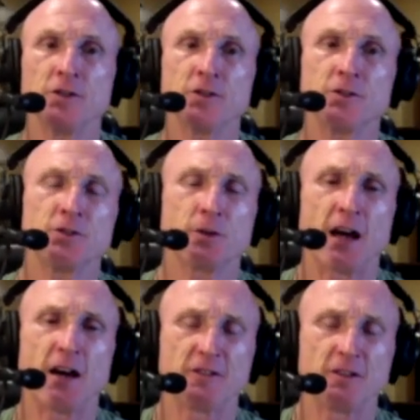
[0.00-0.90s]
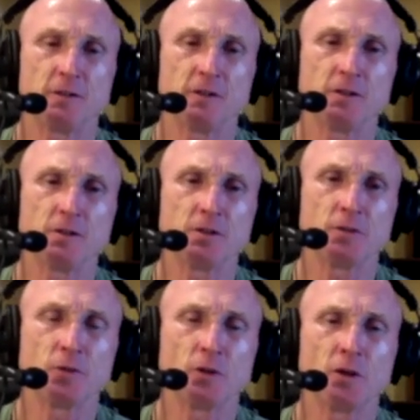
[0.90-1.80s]
You have to
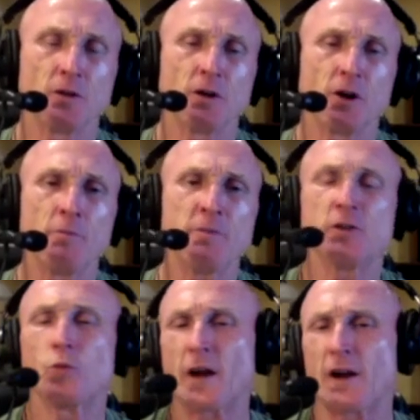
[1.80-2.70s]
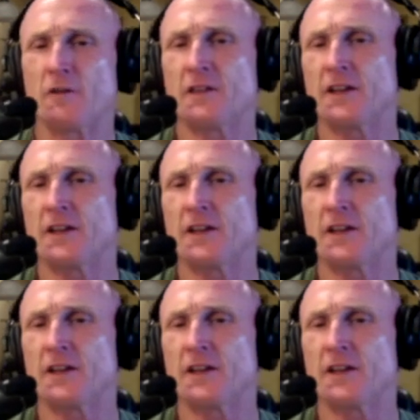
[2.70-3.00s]
be aware that